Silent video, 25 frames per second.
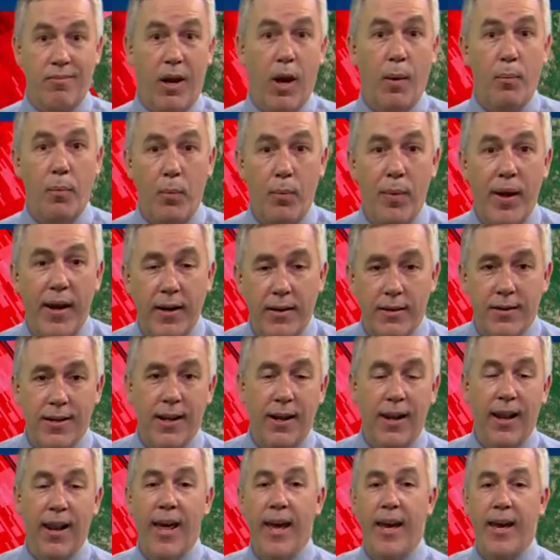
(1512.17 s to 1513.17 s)
couple minute
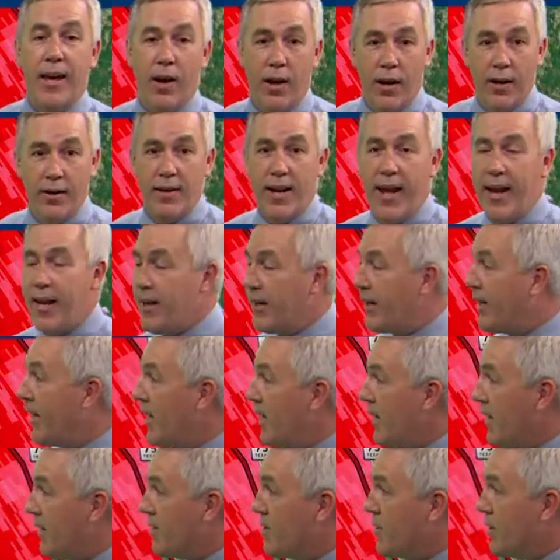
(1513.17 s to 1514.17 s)
delay on data
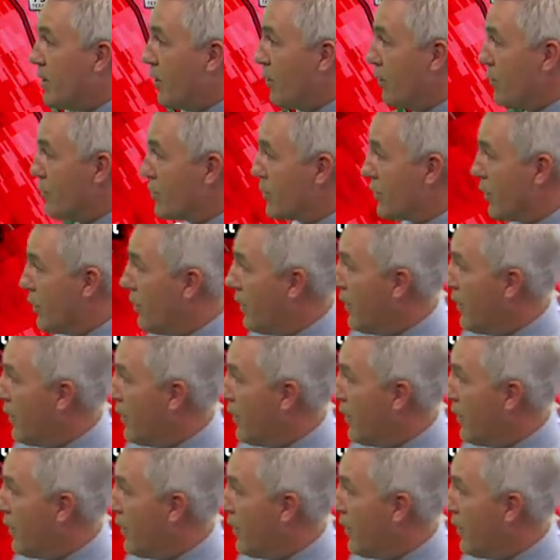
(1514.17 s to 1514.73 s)
getting to you. So